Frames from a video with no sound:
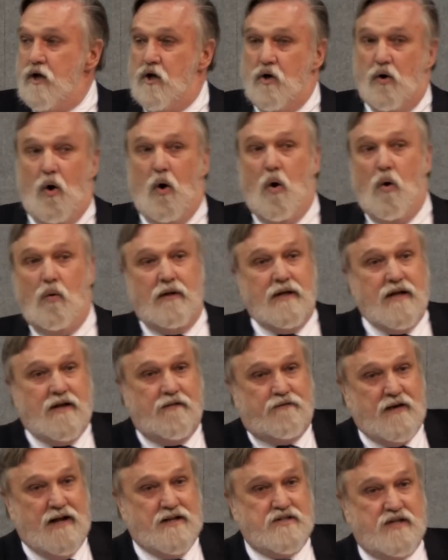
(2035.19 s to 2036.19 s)
your only
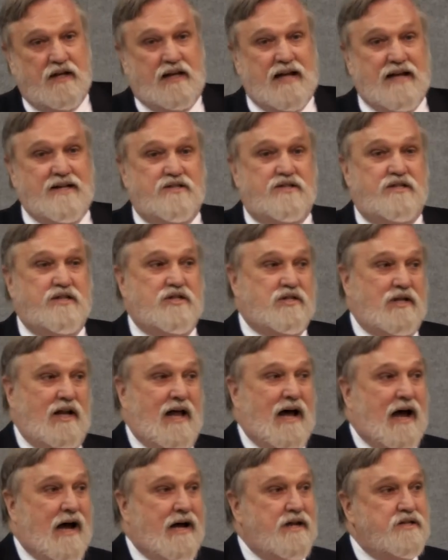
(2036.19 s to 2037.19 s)
defense against his
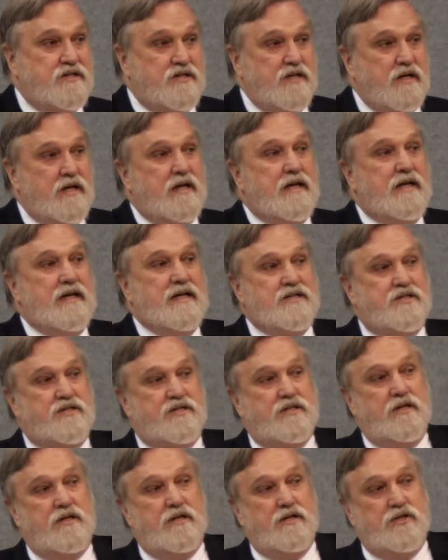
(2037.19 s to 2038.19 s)
lies
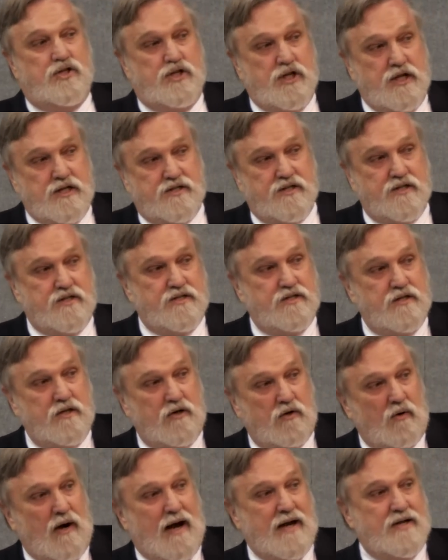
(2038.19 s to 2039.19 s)
is Jesus
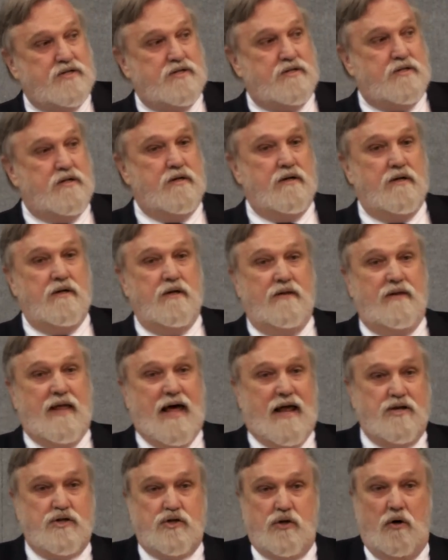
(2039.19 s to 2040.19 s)
Christ.
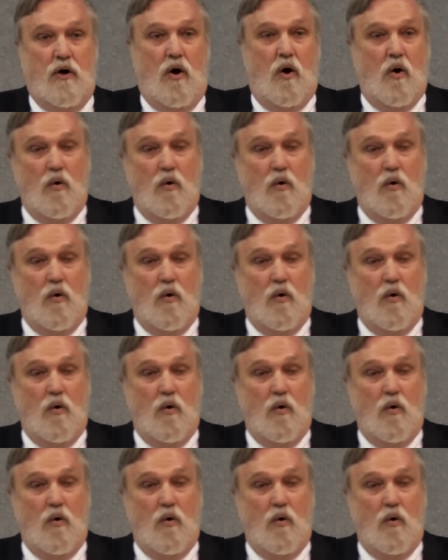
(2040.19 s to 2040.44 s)
That is your